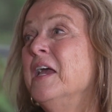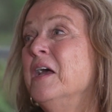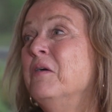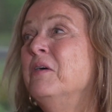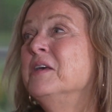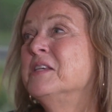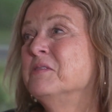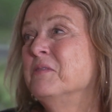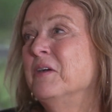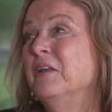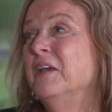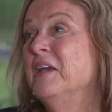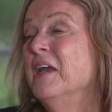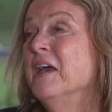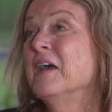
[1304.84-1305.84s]
It was
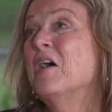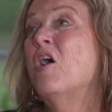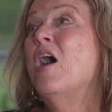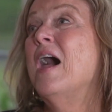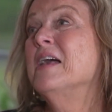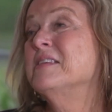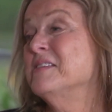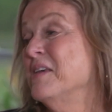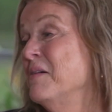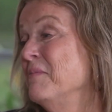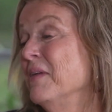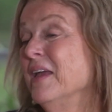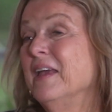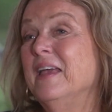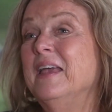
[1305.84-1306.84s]
really awesome.
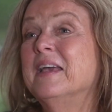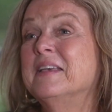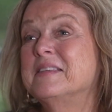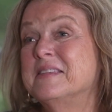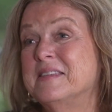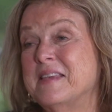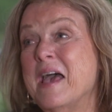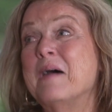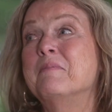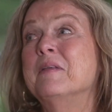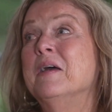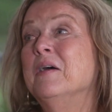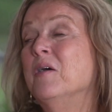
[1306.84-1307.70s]
Except,